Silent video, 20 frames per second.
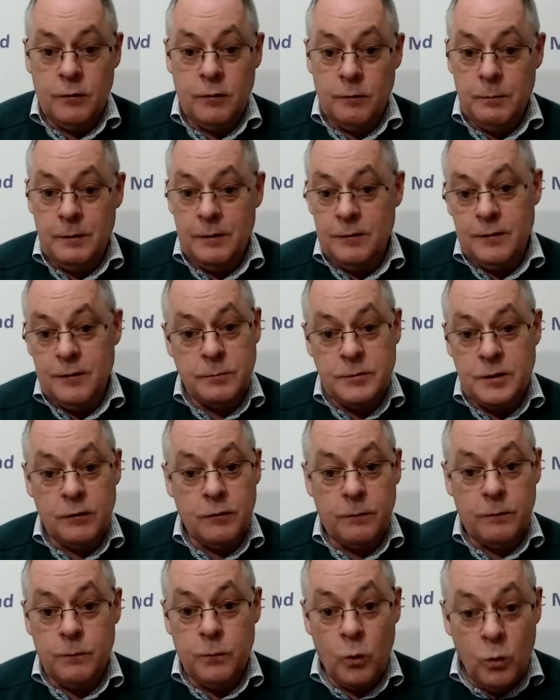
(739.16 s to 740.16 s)
apt to
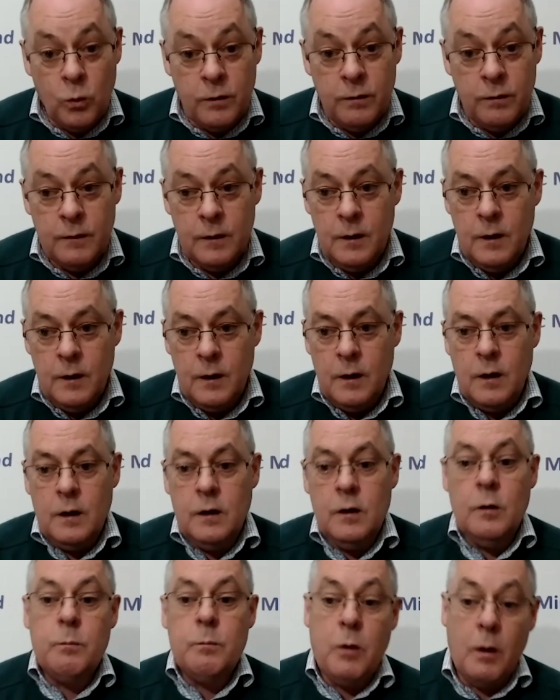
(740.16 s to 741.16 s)
be subject to fraud.
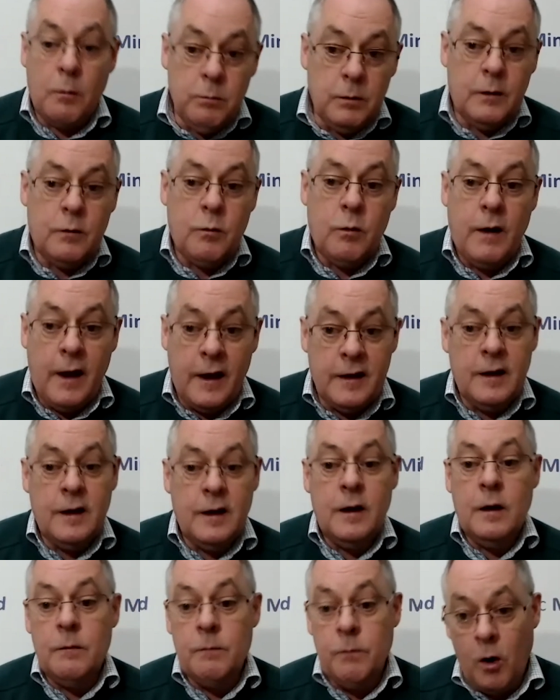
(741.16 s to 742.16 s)
You're probably
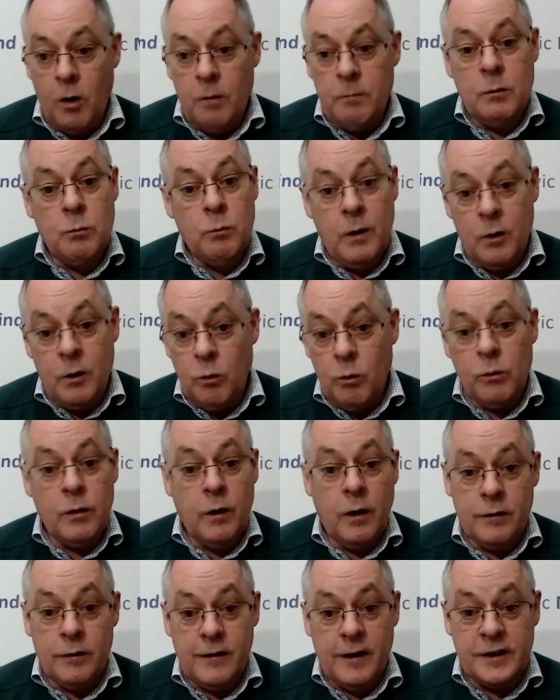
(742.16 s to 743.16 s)
creating an environment where
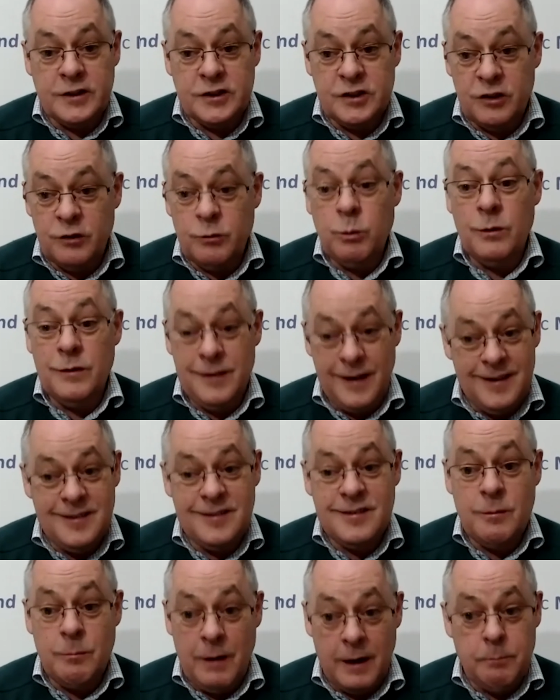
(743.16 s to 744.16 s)
organisations will
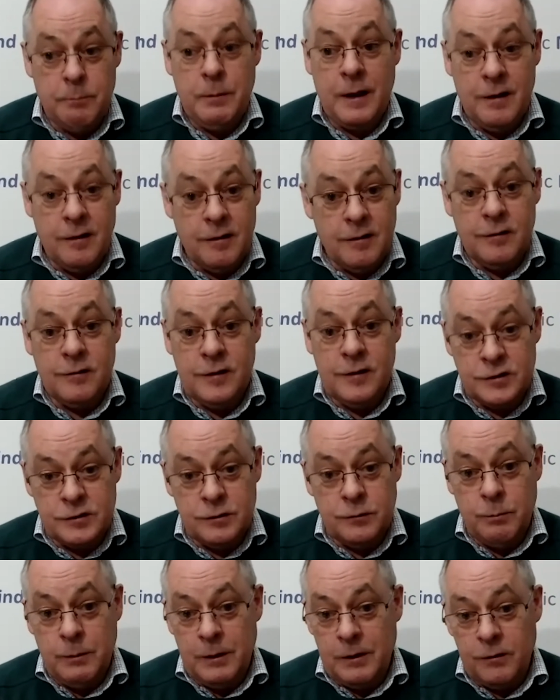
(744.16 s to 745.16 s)
tend to make better
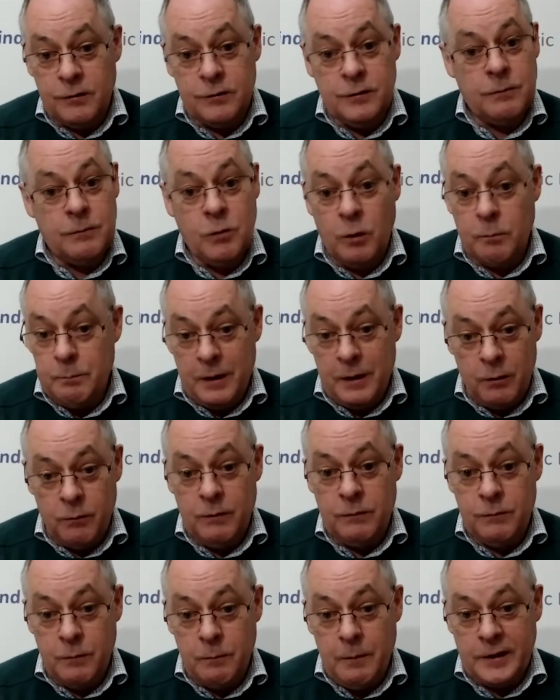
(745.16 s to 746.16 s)
decisions because they've got
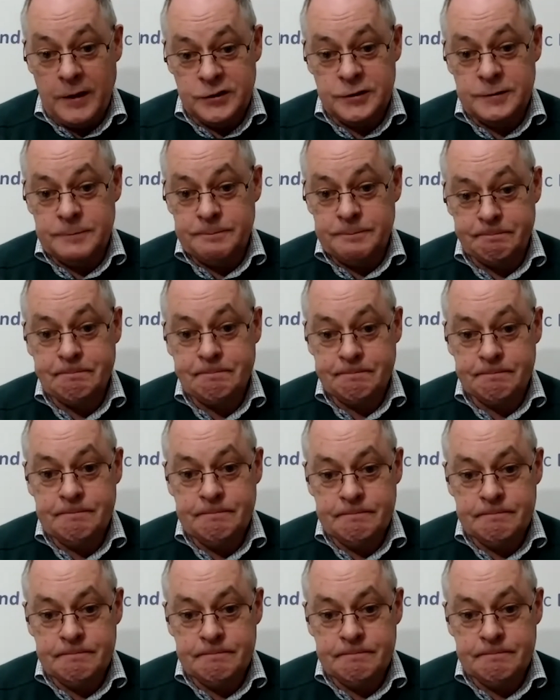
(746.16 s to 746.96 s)
better information.